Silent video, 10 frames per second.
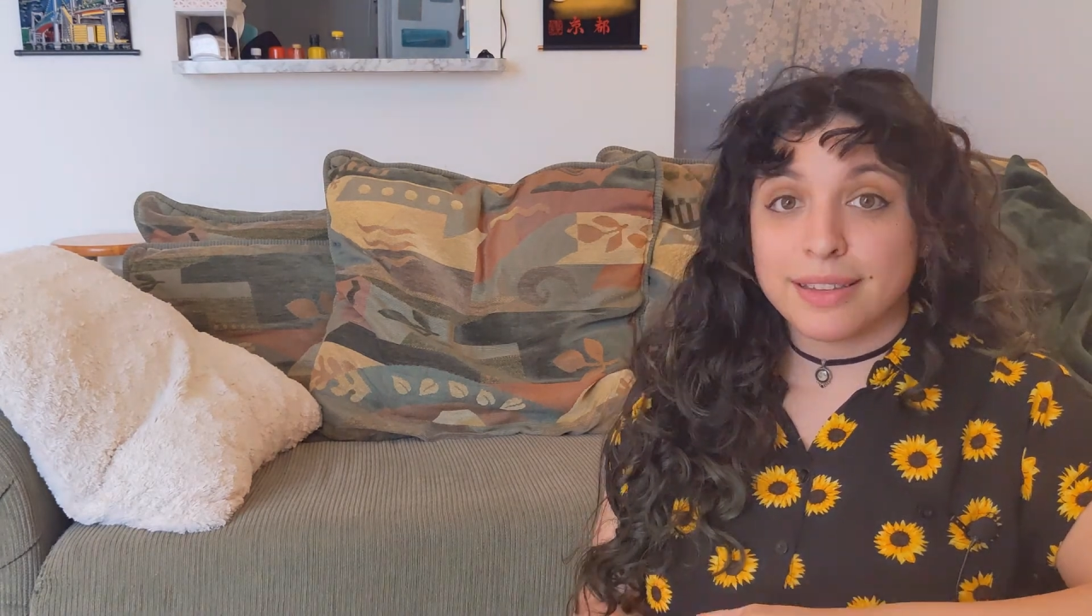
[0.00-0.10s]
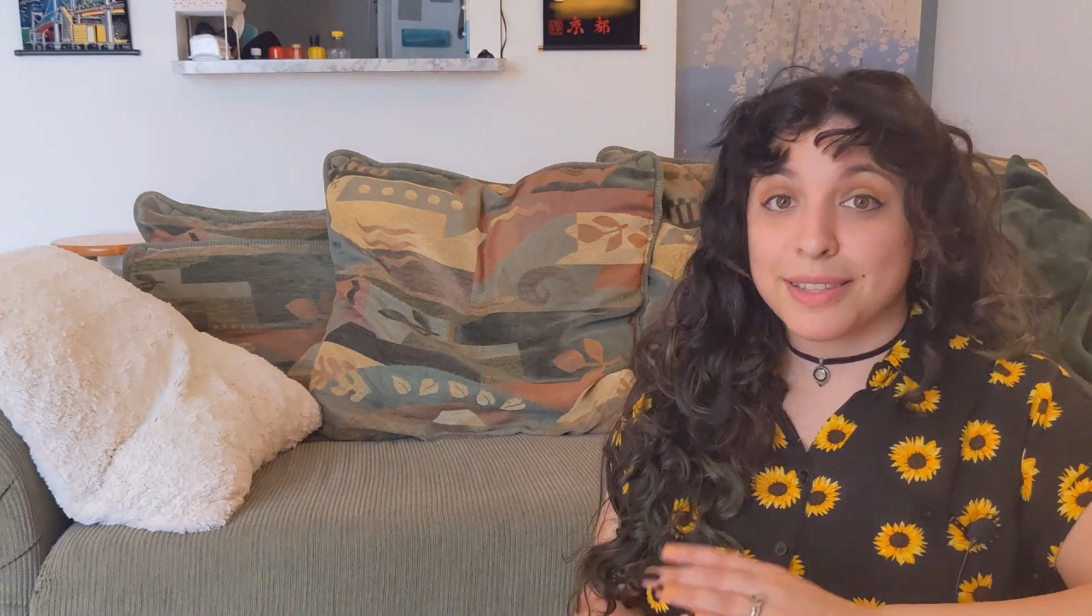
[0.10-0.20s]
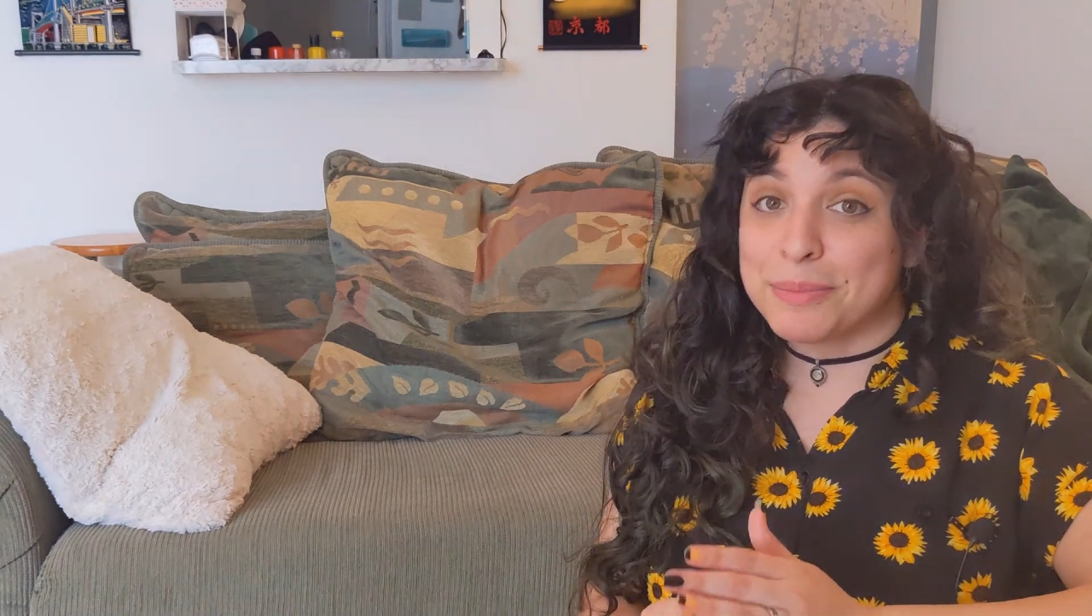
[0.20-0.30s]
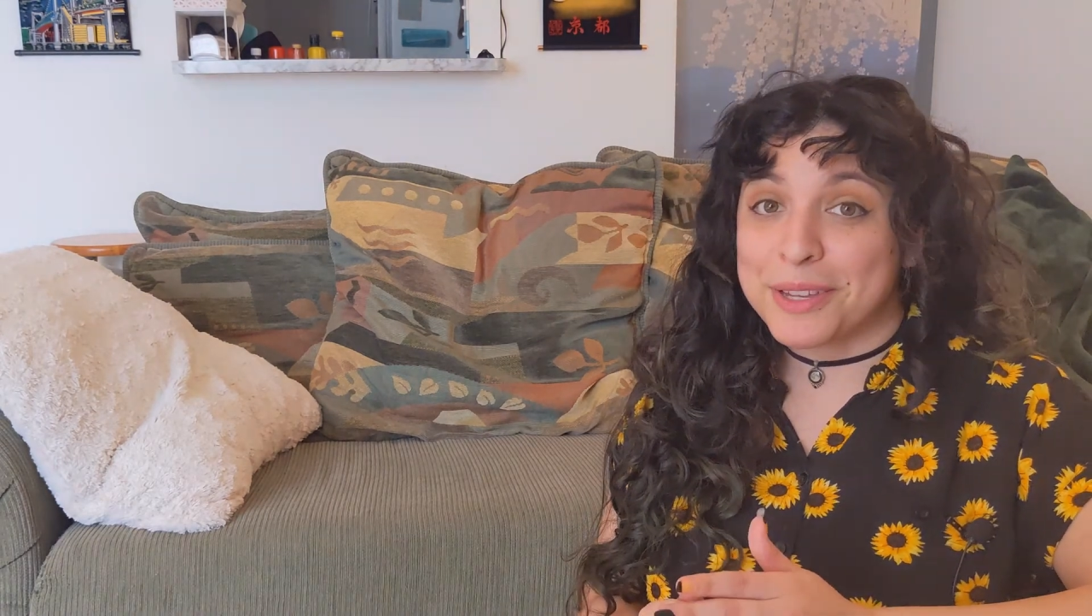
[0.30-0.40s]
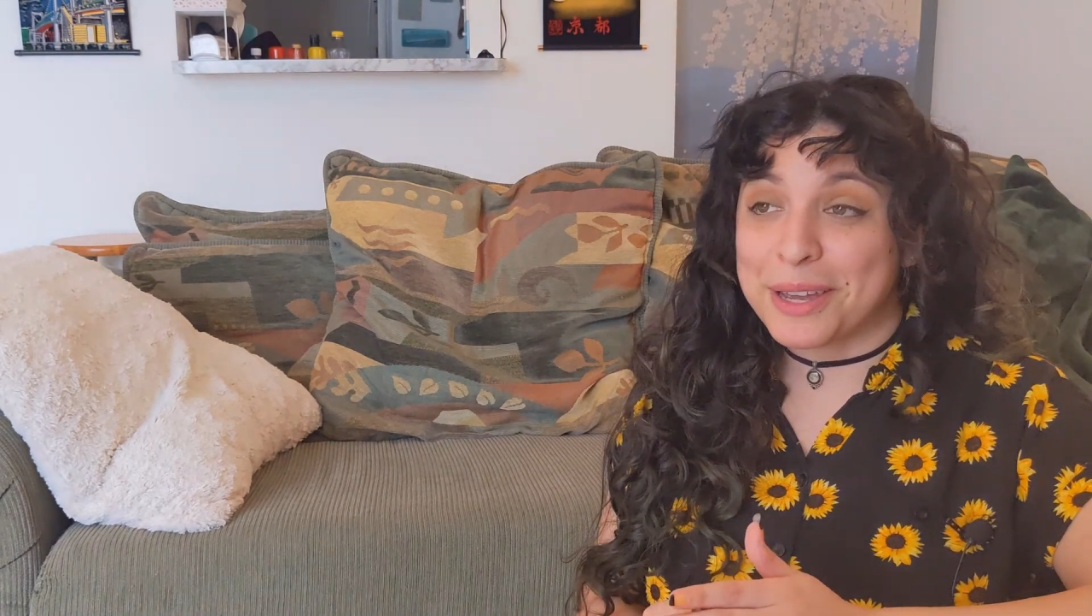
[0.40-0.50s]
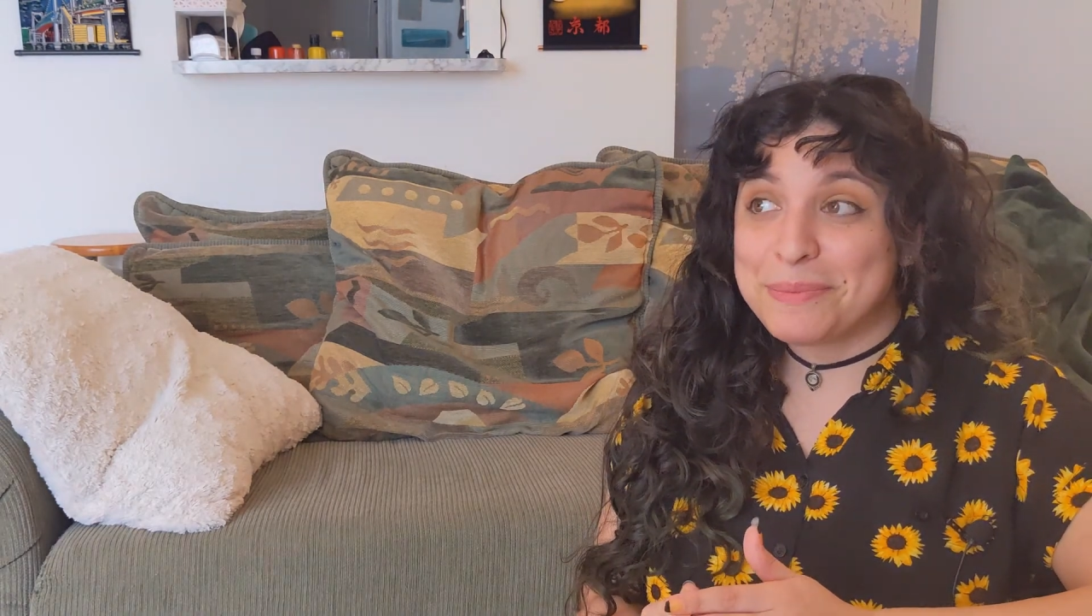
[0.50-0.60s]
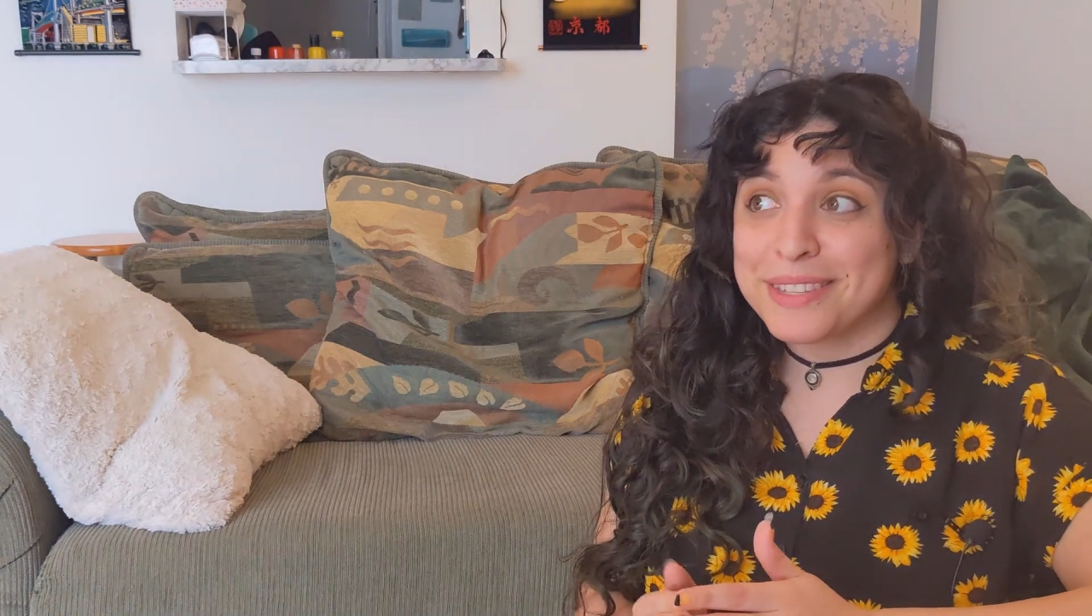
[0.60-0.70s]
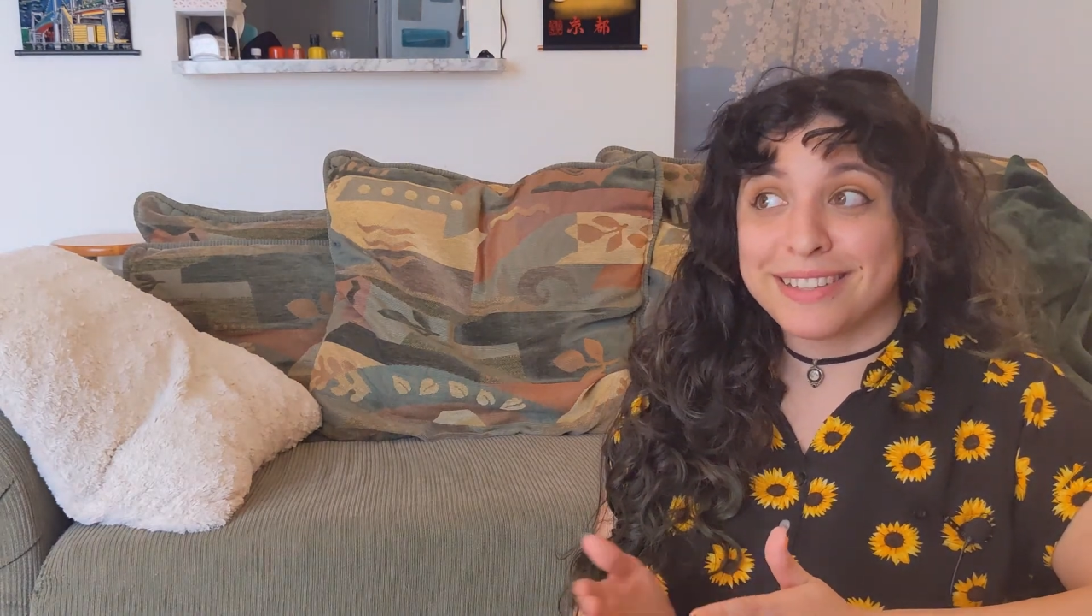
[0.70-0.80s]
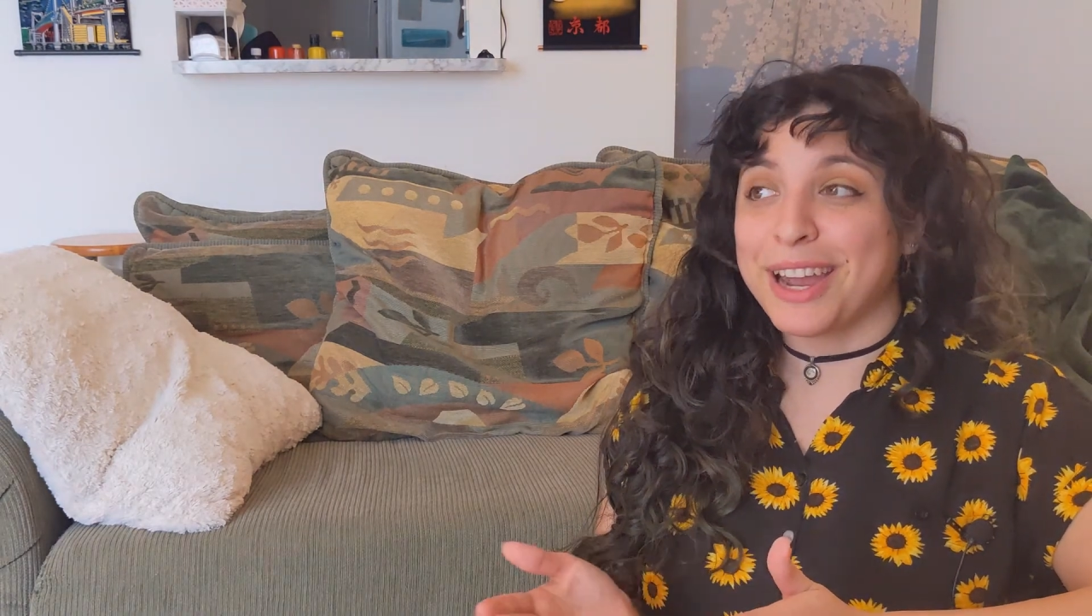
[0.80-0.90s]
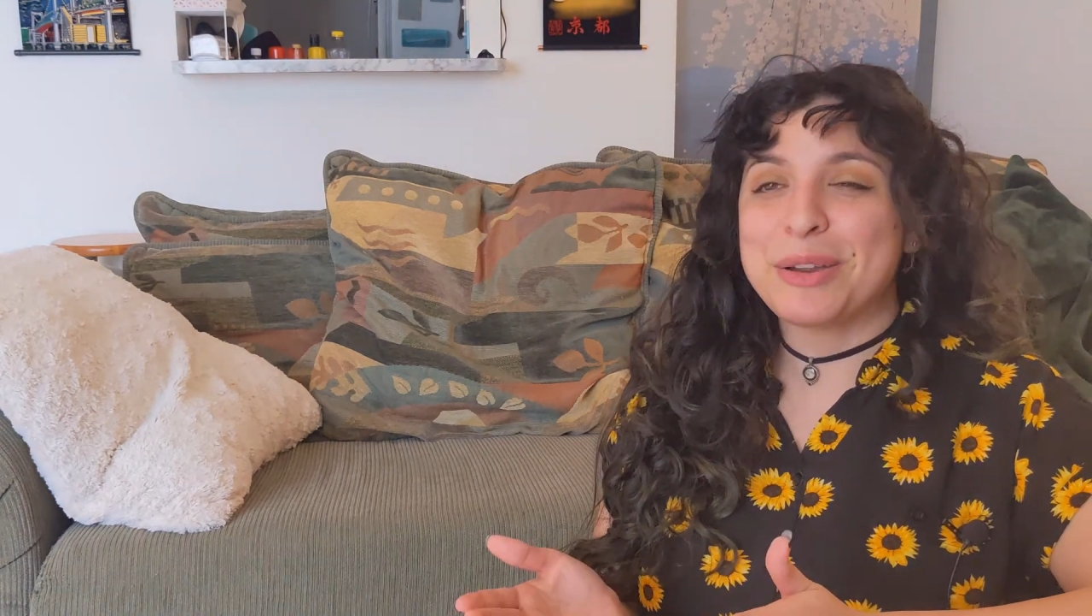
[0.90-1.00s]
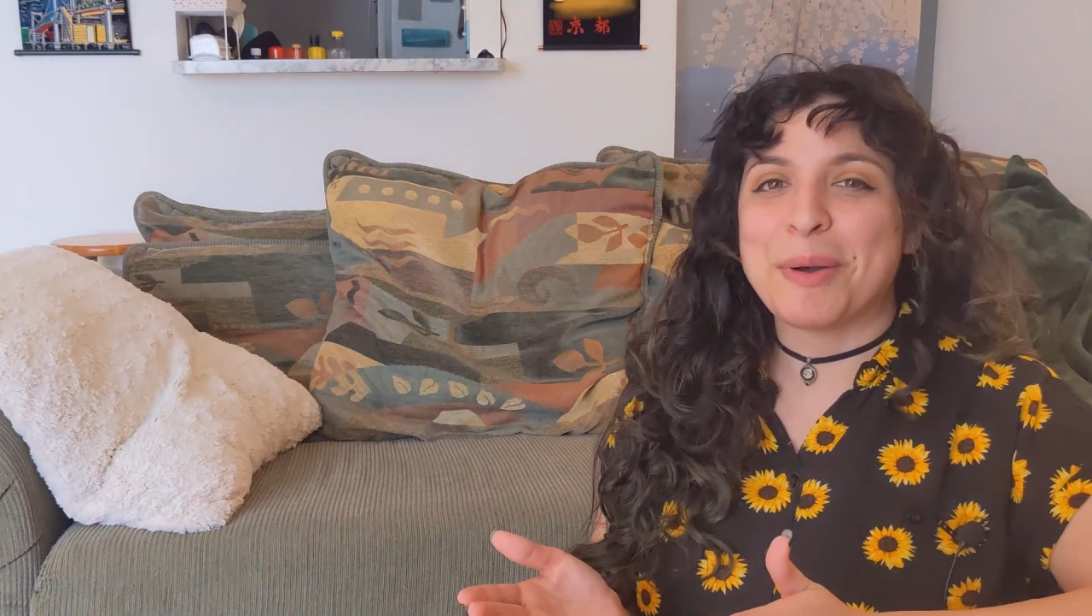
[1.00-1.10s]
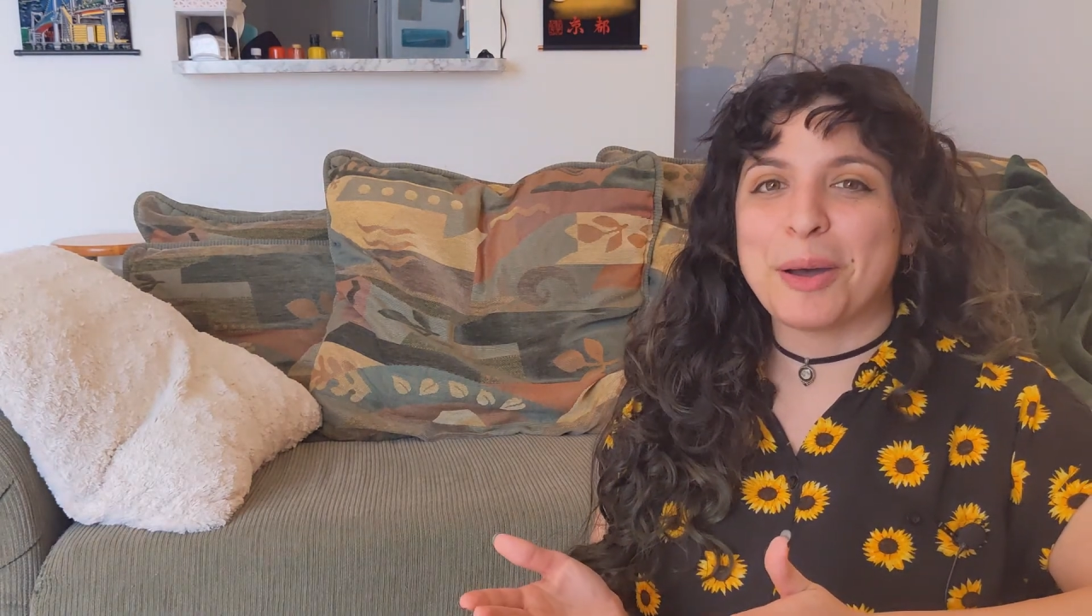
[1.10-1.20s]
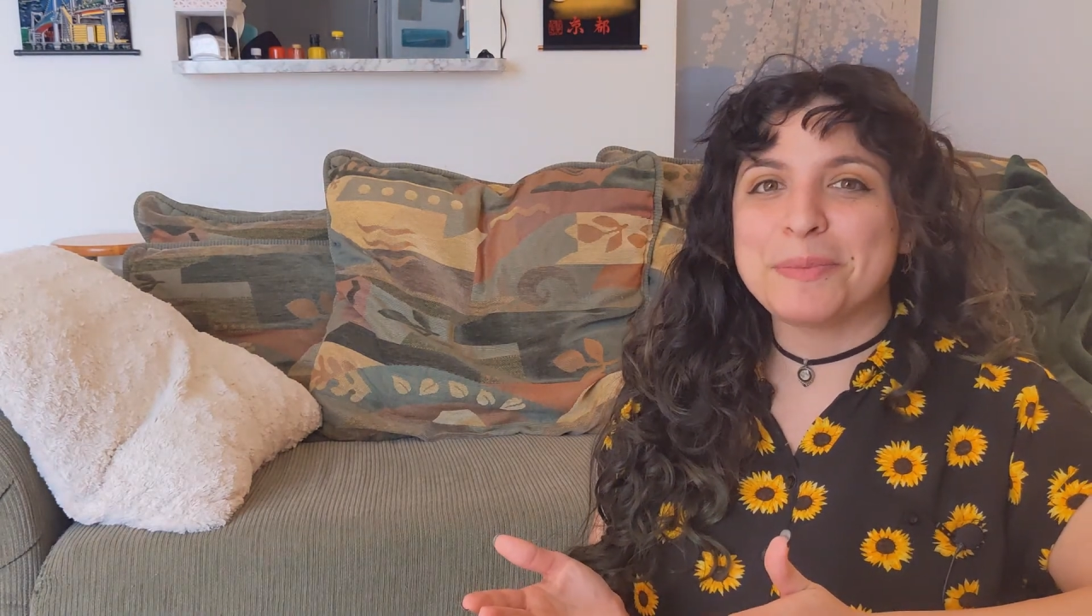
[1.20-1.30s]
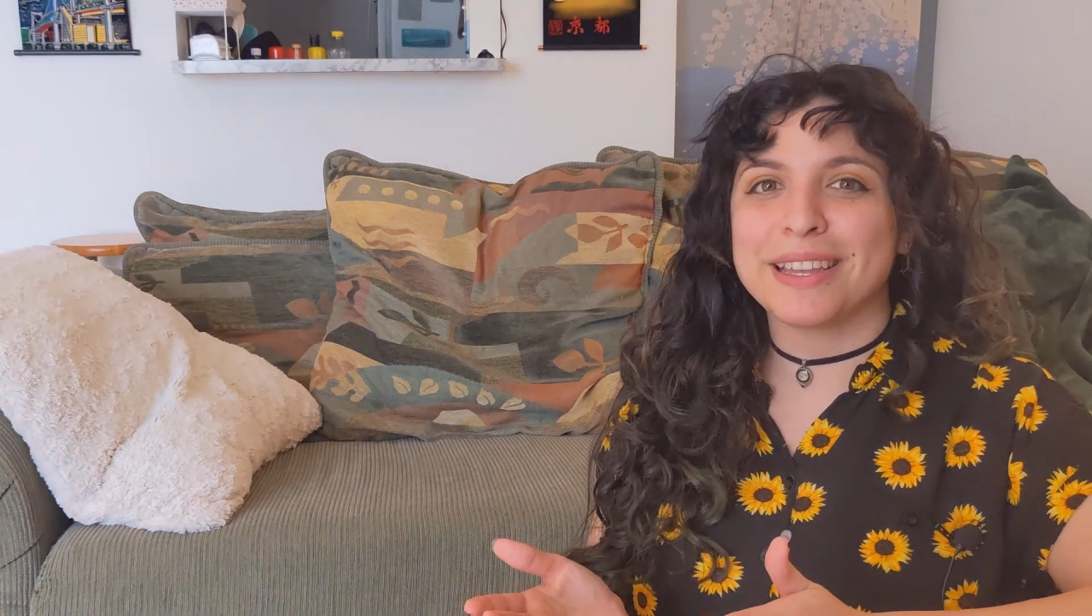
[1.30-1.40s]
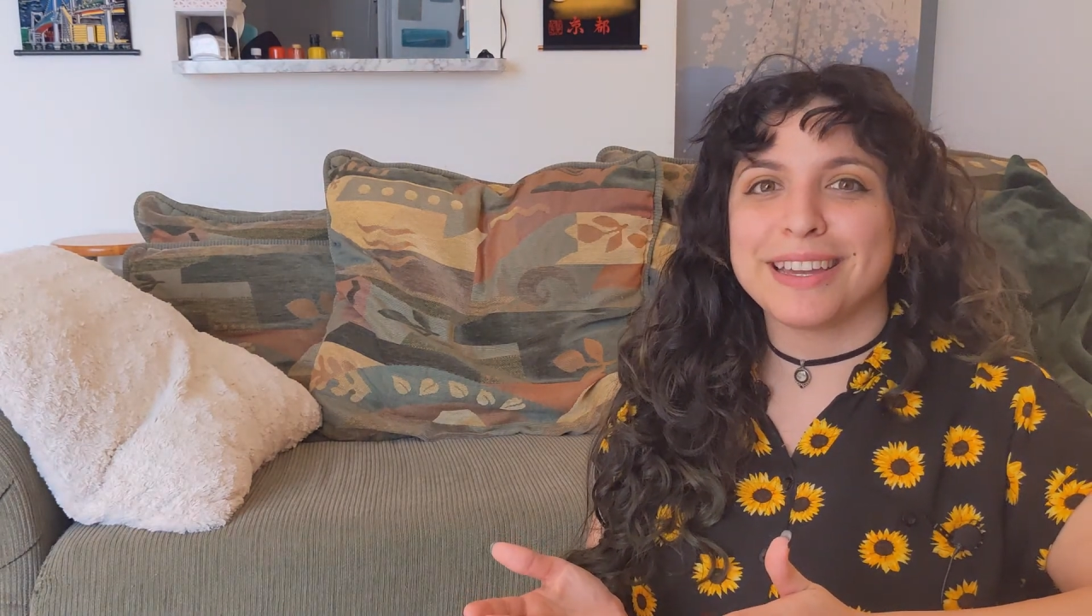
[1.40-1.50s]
Sometimes a tire pops